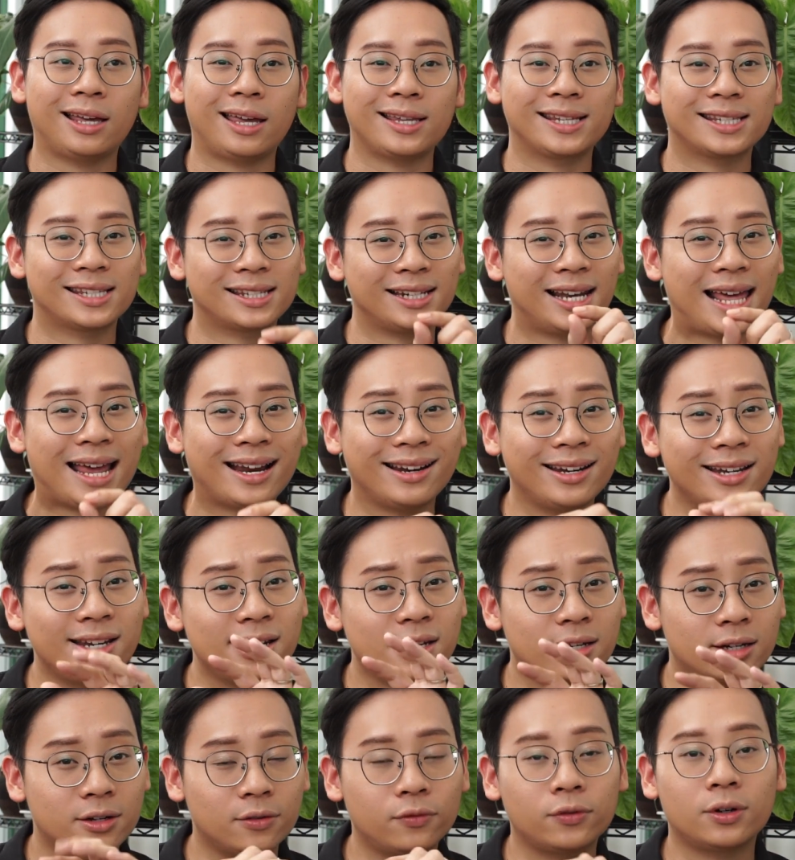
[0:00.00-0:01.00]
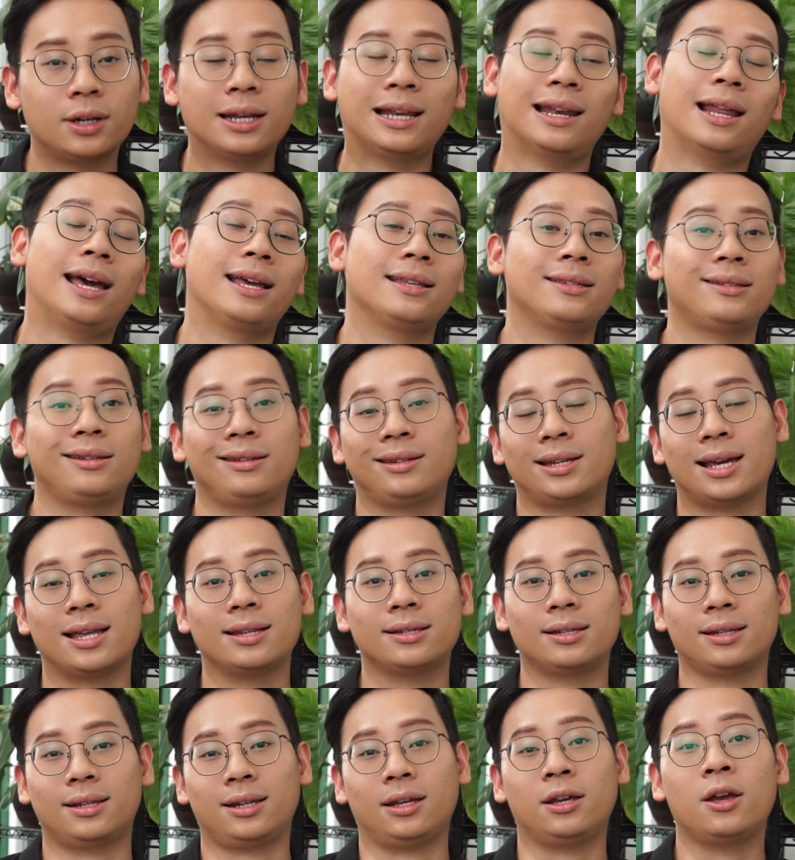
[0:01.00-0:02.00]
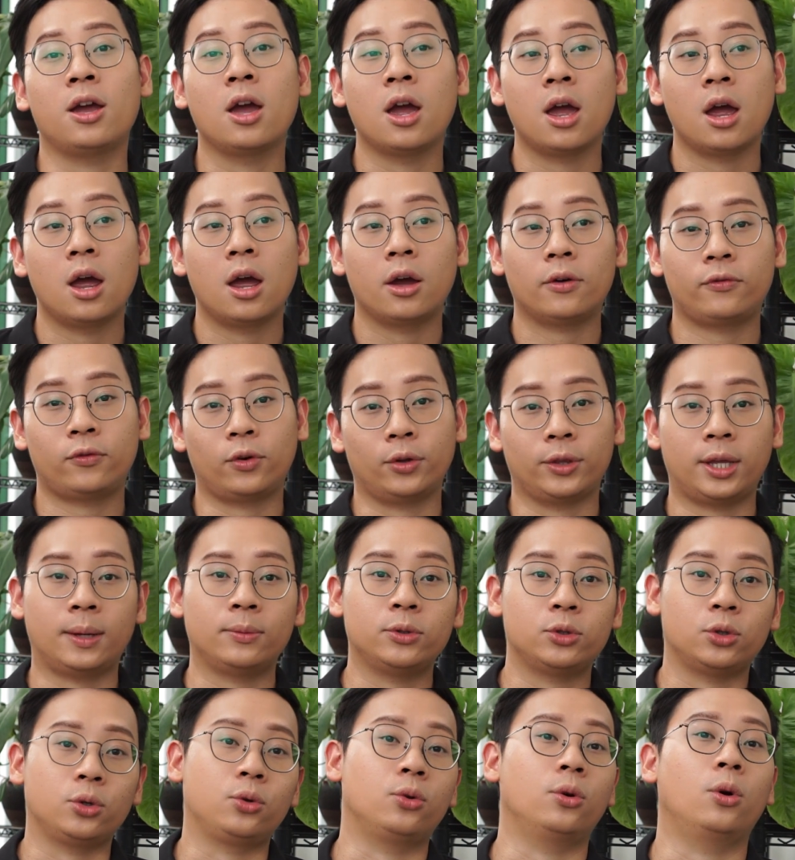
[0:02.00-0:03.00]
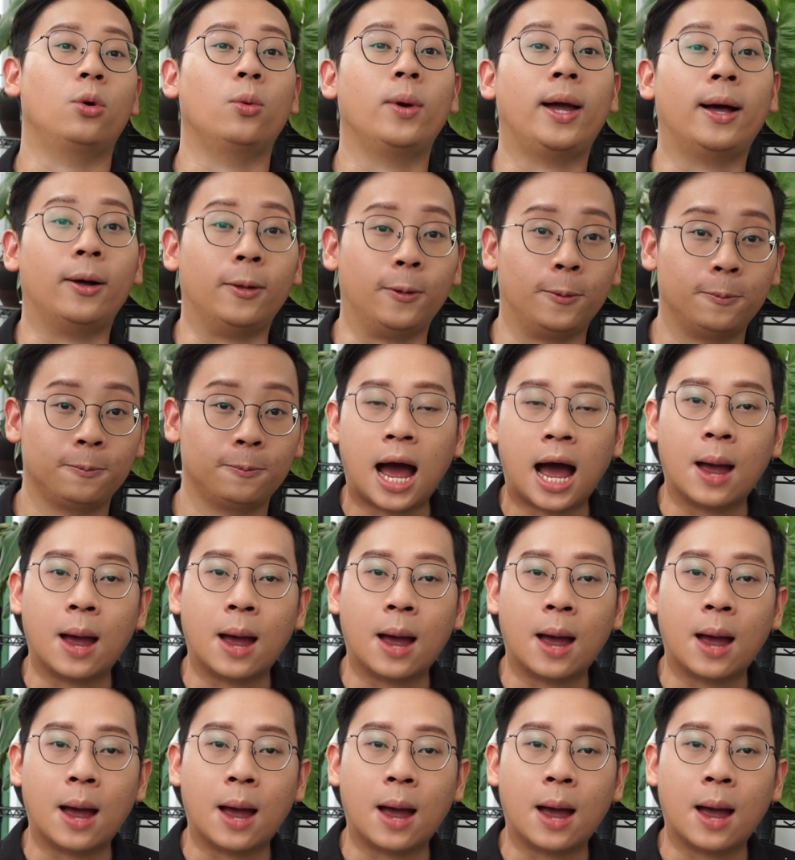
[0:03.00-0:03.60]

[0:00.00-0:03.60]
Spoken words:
slightly different light intensity for them to grow well.